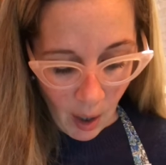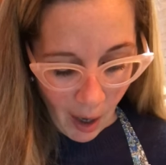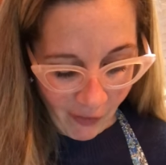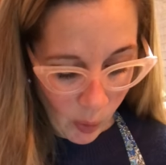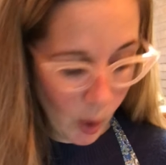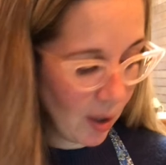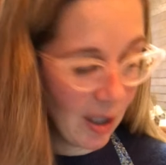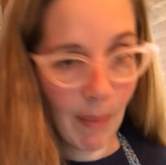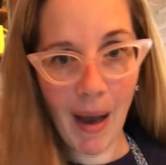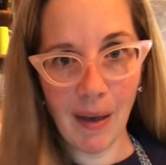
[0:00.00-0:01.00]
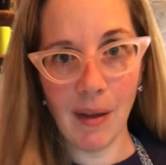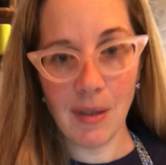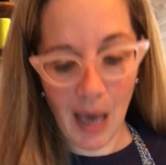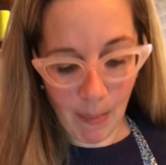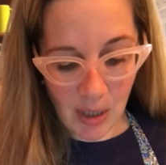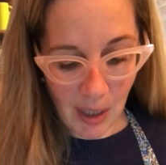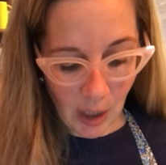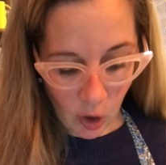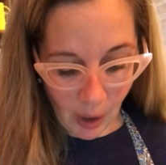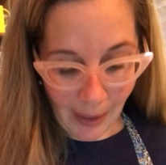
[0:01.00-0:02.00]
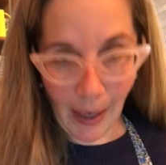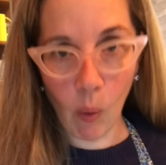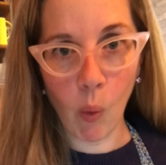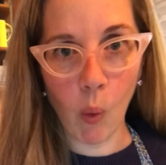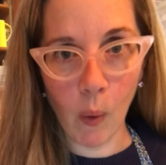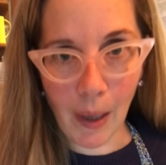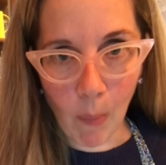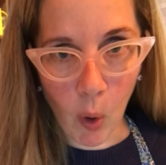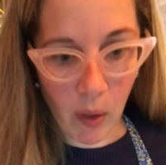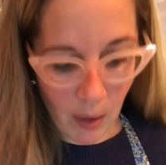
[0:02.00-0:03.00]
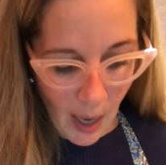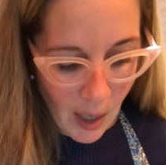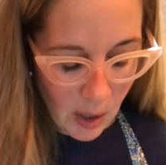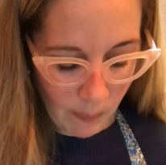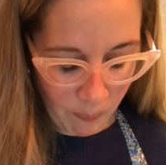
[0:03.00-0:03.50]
Of course, because I'm adding the salmon today, you're going to get way more than that.